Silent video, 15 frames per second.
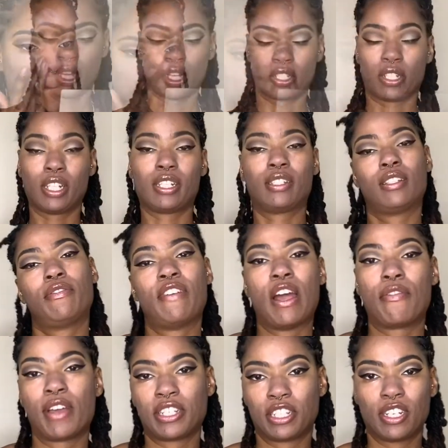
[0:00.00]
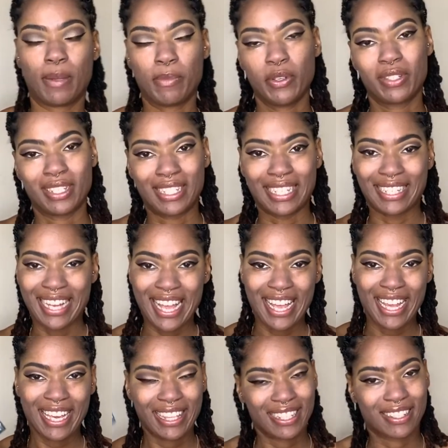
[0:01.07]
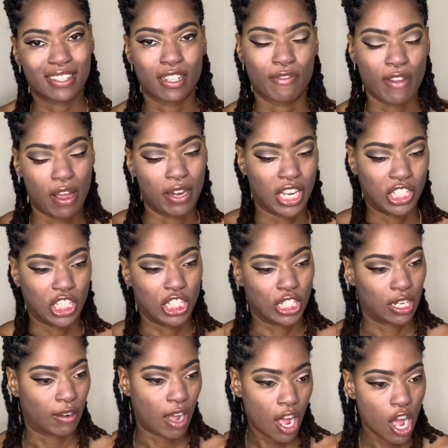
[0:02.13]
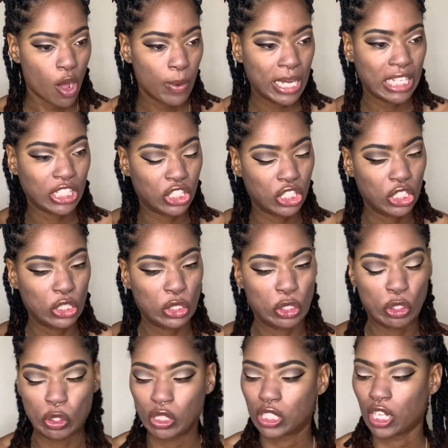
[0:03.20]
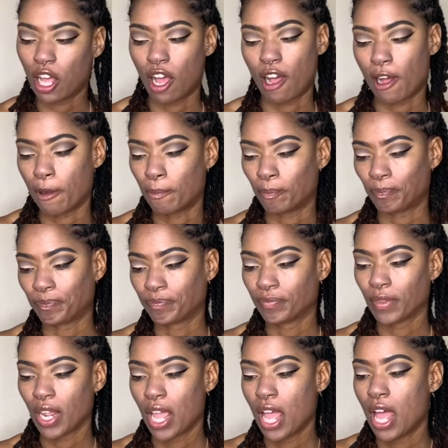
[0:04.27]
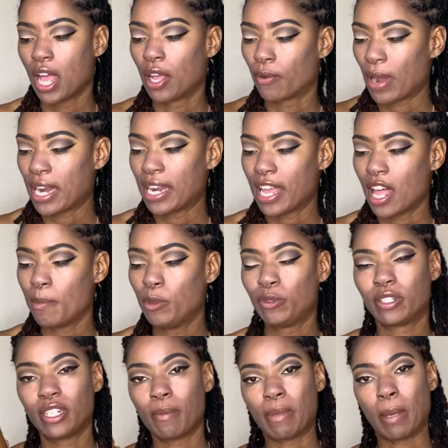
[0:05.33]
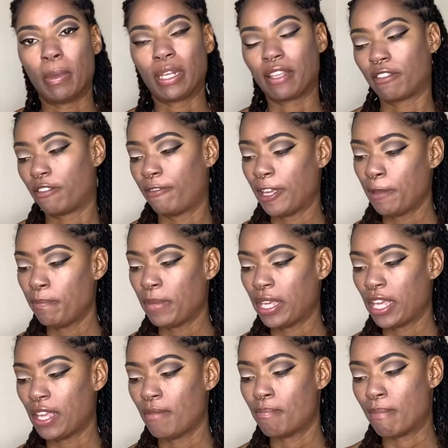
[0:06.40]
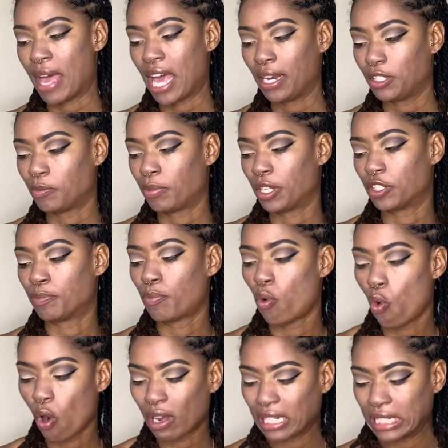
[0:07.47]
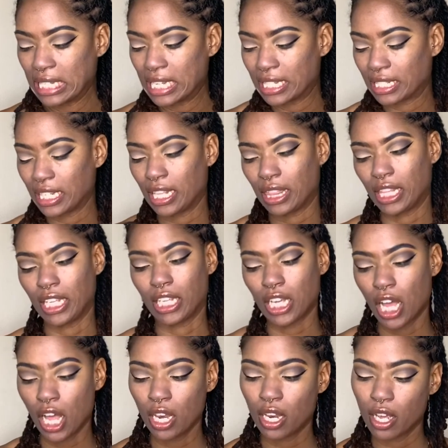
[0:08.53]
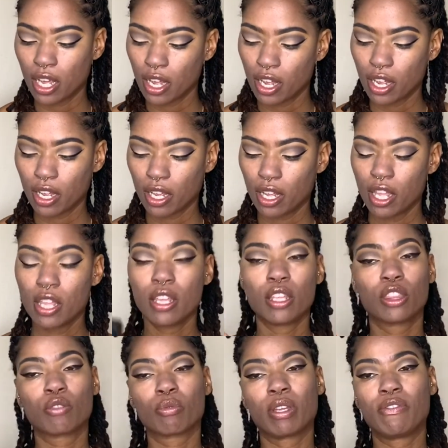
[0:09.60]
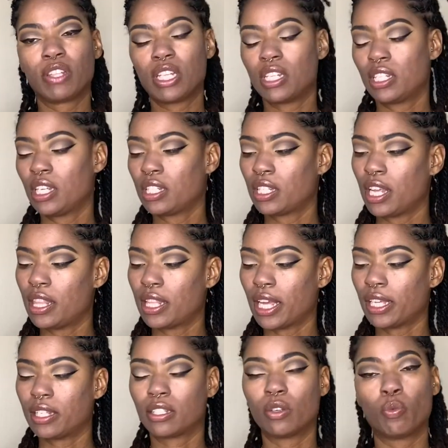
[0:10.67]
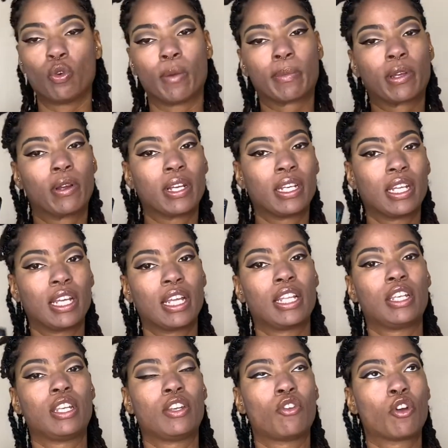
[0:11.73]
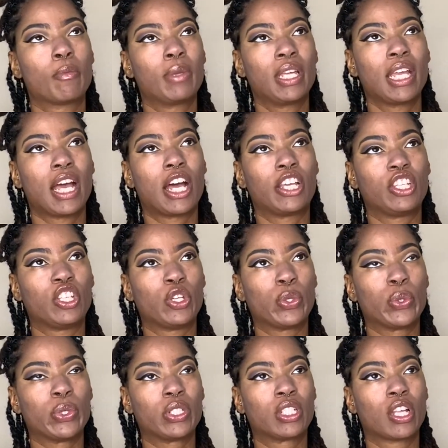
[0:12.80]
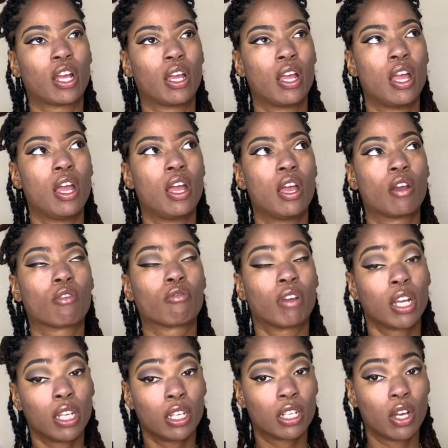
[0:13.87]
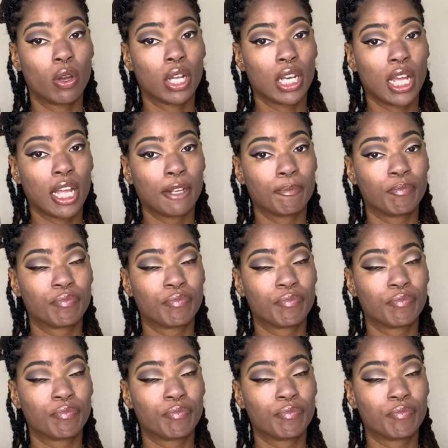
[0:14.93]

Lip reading: So this is the foundation I'm using today. Always use right now I'm using the Maybelline Fit Me Matteless Plus Poreless in the color 356, and that is the warm coconut. Normally I use regular coconut,